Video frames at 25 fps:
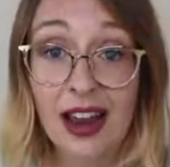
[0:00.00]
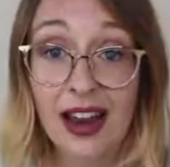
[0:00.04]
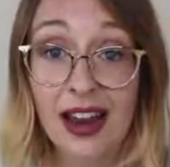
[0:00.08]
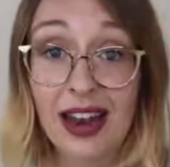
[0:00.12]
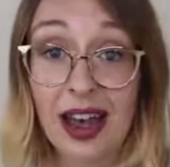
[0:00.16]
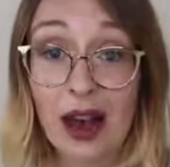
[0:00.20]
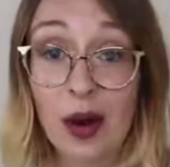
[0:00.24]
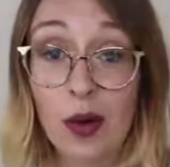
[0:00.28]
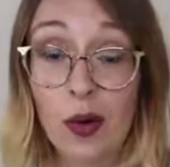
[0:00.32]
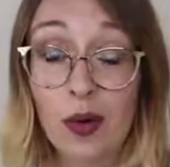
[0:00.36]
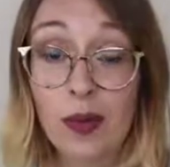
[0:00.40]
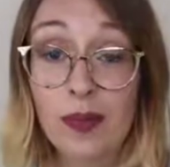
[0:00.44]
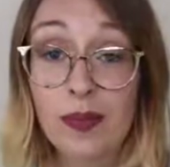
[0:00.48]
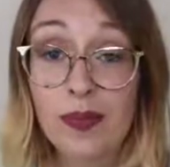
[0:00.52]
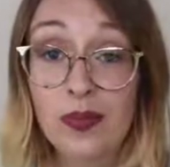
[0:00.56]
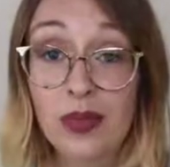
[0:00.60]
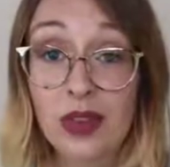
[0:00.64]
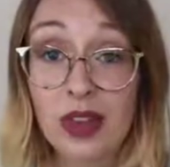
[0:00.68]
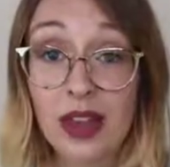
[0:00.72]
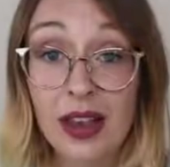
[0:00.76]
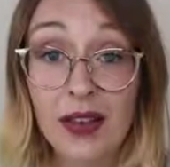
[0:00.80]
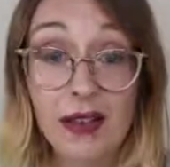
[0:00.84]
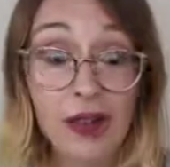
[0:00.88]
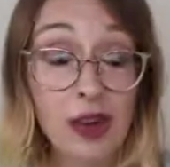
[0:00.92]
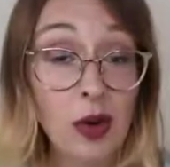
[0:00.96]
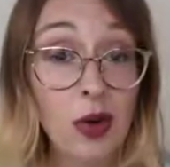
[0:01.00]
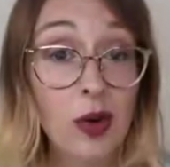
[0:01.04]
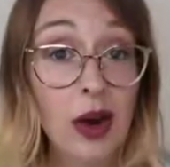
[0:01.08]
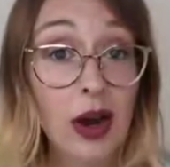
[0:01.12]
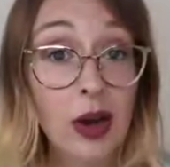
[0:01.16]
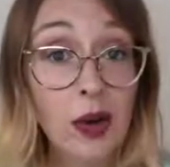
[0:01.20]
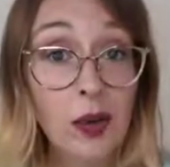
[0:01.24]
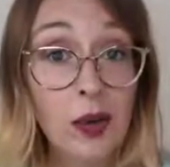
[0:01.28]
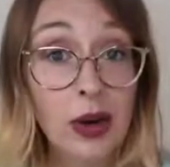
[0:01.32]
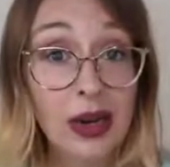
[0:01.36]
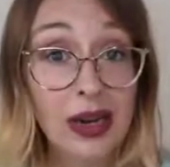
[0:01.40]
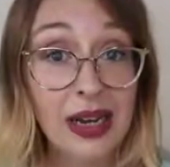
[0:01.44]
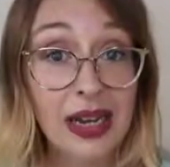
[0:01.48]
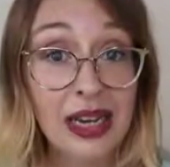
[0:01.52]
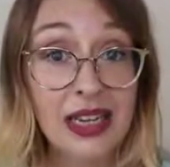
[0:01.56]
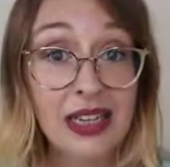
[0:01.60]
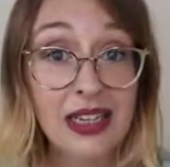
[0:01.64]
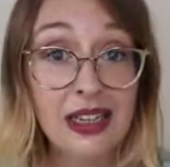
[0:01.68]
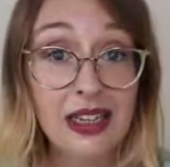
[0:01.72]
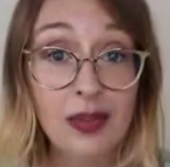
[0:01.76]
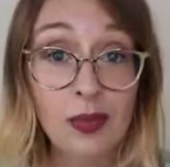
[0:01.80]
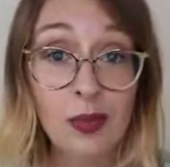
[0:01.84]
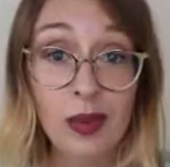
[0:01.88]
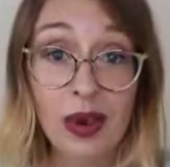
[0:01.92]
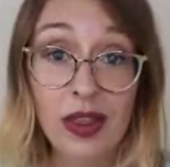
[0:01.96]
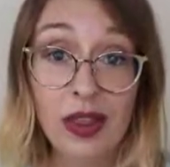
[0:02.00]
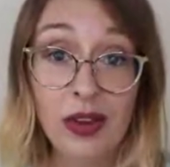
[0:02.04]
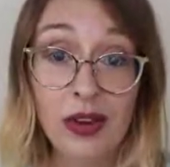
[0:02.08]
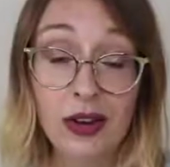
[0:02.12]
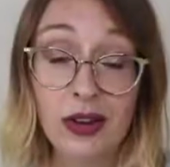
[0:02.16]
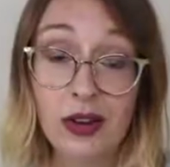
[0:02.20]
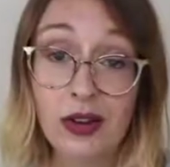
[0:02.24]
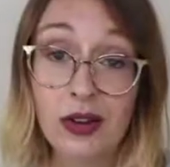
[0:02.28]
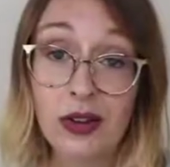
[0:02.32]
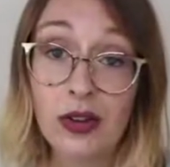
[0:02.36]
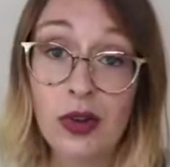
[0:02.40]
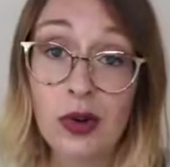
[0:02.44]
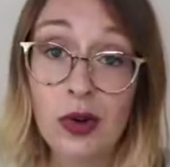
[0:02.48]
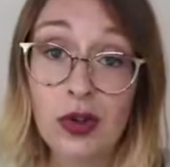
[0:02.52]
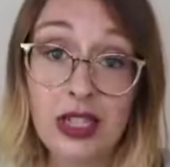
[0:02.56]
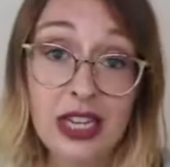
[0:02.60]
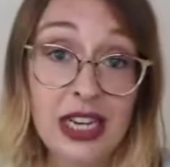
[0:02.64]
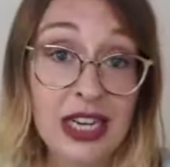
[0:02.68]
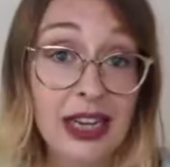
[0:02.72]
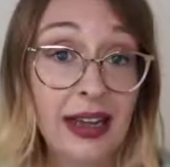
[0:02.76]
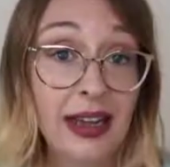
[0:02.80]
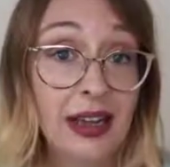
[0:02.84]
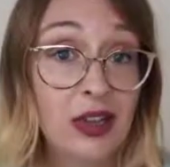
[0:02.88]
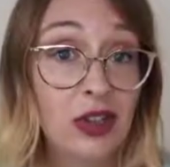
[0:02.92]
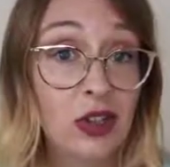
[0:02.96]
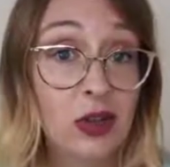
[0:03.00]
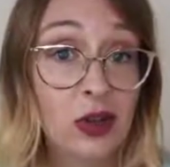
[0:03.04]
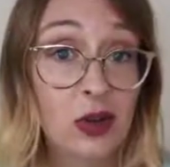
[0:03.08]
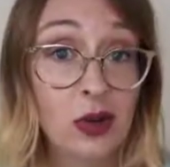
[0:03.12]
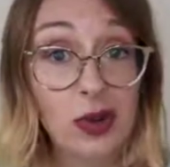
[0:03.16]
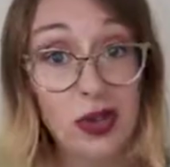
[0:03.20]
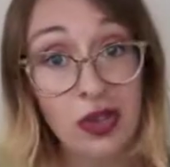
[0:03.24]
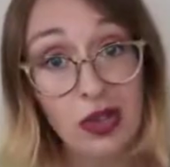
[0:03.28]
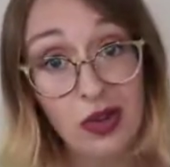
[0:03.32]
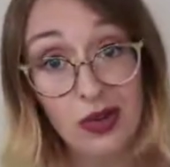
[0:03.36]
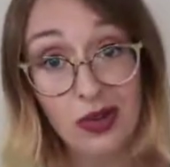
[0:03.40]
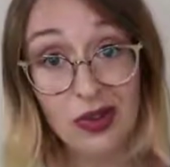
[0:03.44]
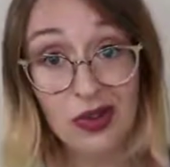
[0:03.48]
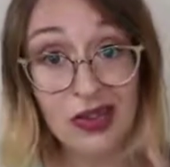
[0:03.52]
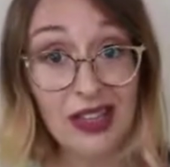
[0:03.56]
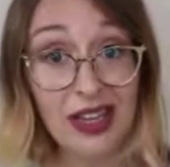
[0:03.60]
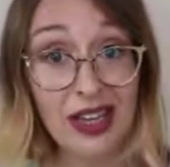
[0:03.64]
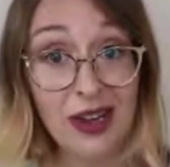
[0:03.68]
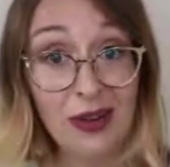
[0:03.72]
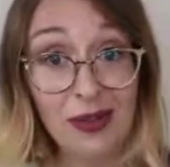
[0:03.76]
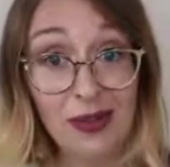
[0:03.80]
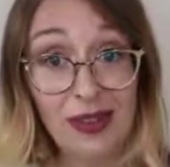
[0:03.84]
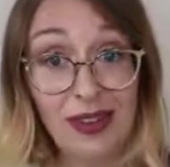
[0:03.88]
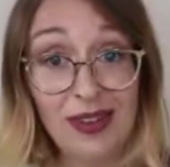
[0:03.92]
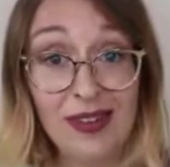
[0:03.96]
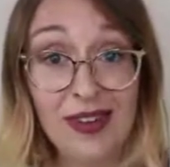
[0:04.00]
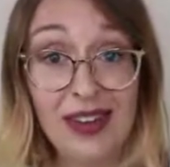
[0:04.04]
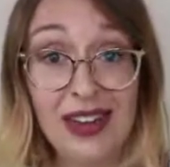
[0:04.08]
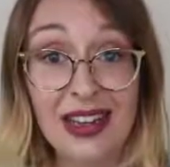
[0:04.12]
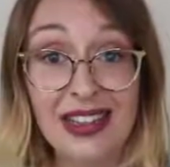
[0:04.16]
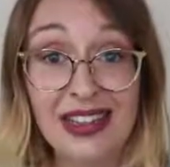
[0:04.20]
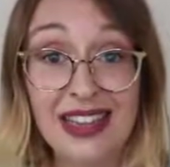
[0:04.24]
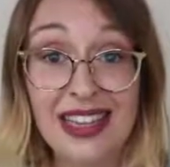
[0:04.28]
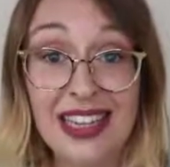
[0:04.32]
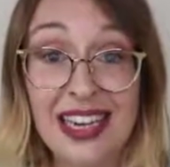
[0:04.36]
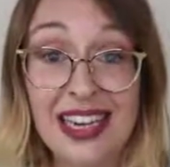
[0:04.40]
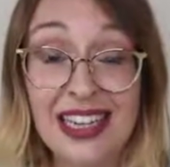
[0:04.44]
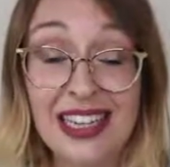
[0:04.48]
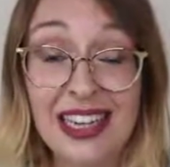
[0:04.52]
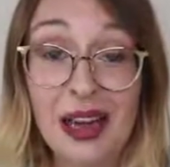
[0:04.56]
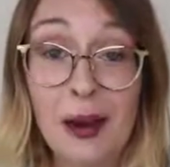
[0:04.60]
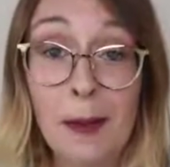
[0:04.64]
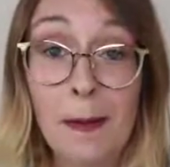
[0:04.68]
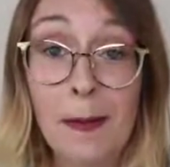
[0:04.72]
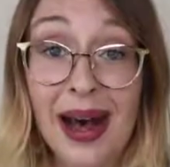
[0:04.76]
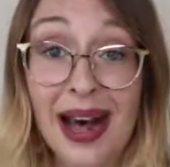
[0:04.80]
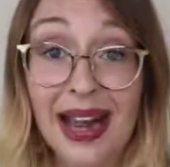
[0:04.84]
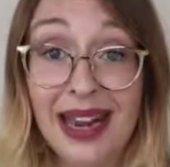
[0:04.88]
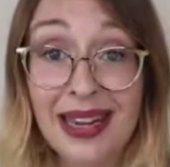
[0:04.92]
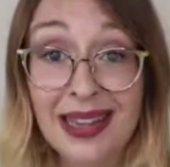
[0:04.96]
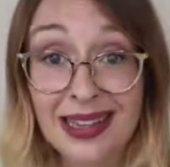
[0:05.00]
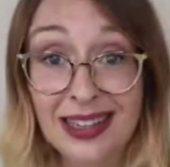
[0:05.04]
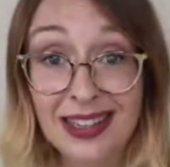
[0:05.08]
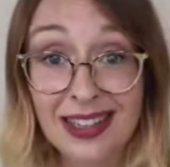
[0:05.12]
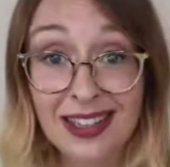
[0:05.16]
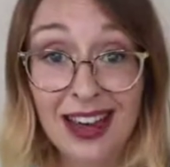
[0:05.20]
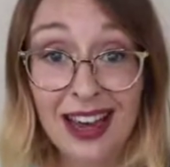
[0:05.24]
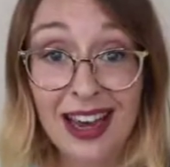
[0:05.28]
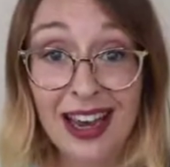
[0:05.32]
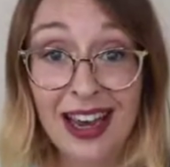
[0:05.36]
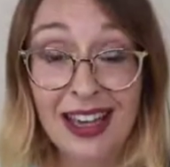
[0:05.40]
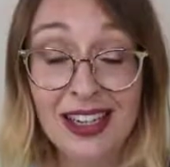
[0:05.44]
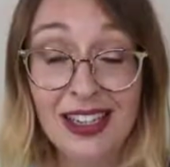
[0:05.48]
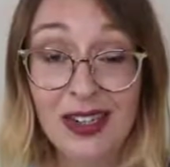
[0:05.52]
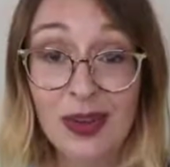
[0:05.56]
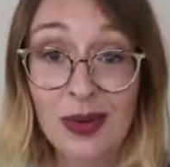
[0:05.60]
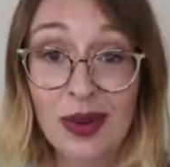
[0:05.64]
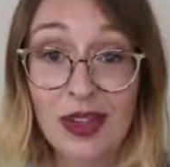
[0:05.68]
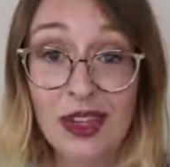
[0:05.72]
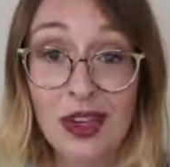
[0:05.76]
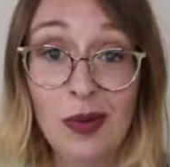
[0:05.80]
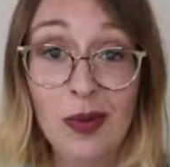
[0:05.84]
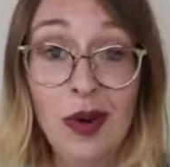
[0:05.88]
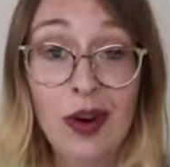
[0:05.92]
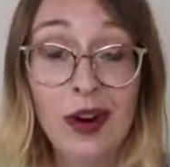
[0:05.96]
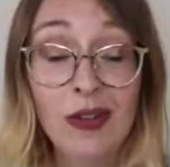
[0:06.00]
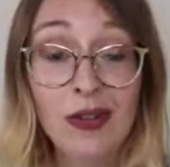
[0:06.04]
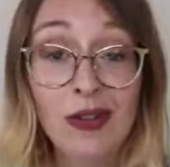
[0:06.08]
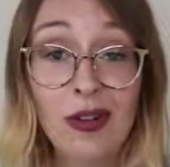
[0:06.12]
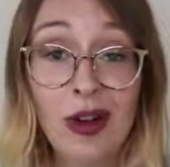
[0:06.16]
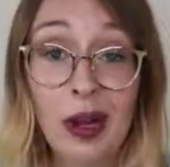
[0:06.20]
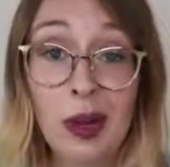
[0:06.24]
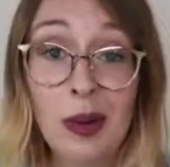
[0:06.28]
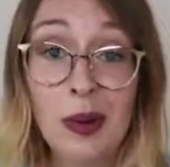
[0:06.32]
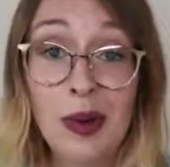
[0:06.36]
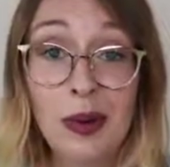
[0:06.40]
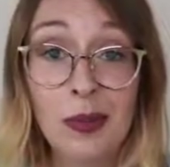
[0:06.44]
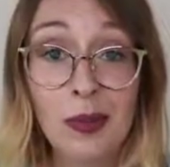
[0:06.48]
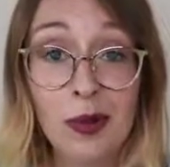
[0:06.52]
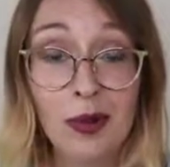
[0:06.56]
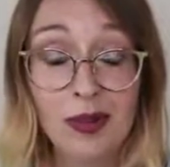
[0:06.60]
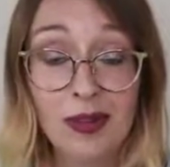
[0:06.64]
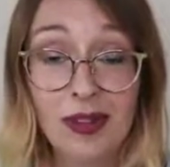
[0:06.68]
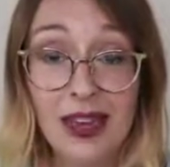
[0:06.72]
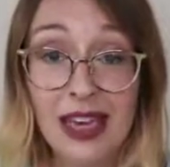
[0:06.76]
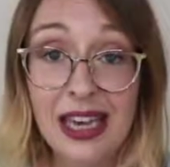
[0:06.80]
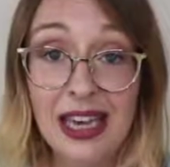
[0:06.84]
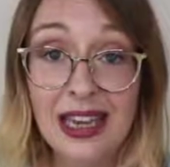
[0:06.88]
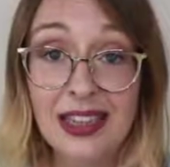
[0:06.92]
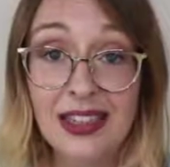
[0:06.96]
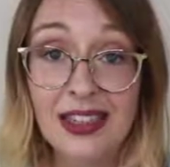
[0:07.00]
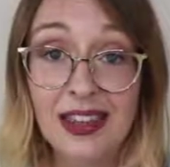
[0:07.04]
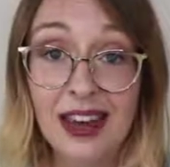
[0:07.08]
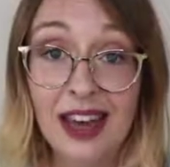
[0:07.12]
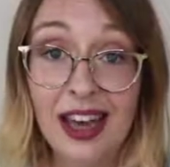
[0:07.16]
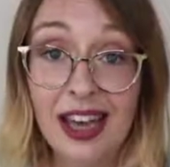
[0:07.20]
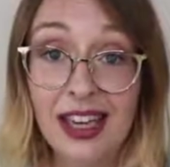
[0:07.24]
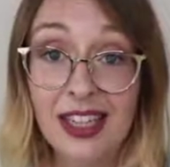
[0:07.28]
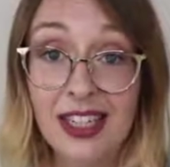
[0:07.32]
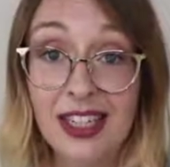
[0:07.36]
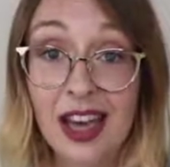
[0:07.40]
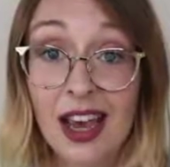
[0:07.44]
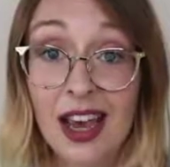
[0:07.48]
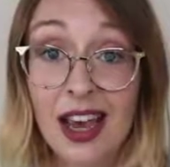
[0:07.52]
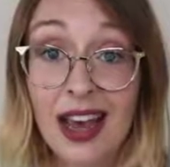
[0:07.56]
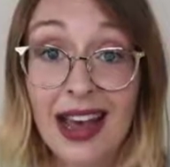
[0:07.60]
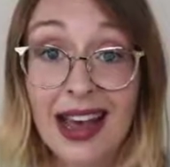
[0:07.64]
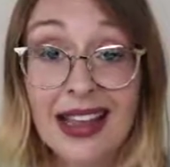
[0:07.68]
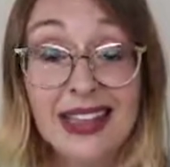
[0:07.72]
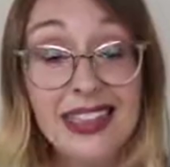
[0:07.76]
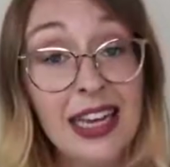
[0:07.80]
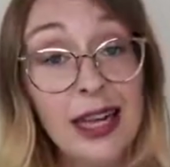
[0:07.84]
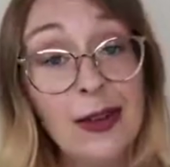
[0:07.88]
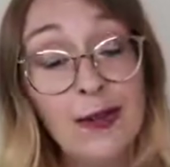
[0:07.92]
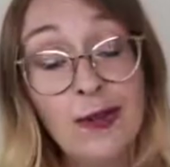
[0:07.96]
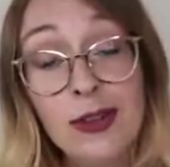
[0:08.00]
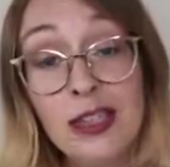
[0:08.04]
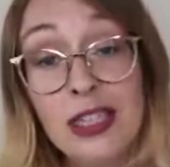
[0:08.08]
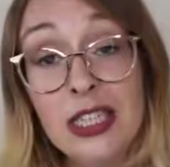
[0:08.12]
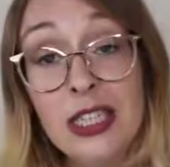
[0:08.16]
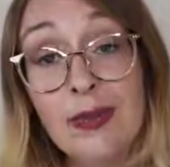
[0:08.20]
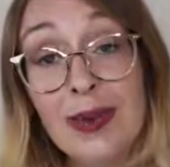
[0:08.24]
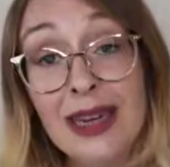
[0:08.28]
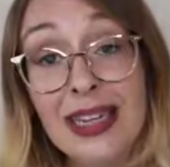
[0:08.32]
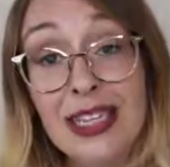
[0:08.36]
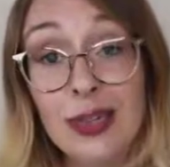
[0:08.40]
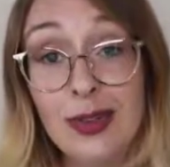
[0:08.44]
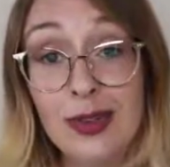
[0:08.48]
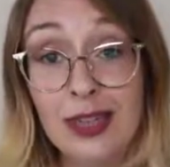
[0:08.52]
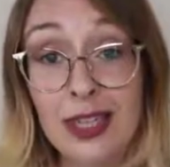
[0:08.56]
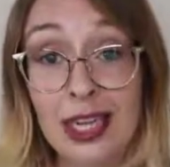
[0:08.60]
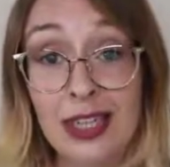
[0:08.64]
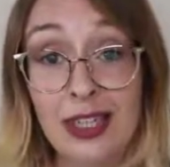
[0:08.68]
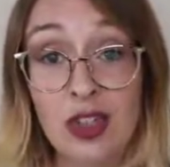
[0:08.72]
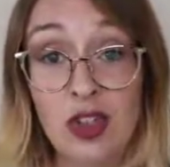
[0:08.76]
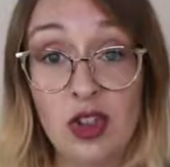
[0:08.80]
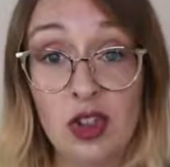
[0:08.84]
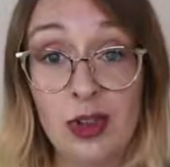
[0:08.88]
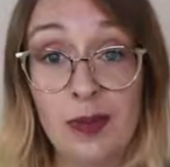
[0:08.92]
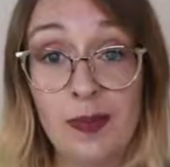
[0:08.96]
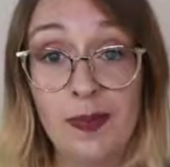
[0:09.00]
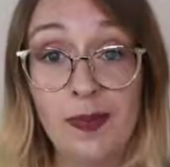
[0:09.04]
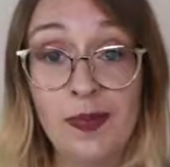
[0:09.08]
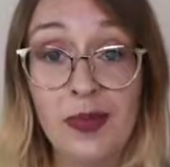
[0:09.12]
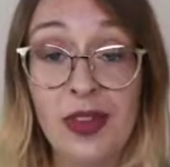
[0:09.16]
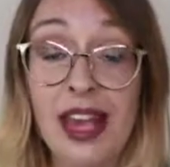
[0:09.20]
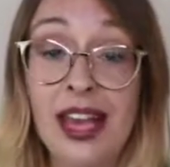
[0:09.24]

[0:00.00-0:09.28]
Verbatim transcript: Now, if you are worried whether your teenager or you yourself even is eating a balanced diet when you are following a more vegan diet, it's helpful to speak to a dietitian.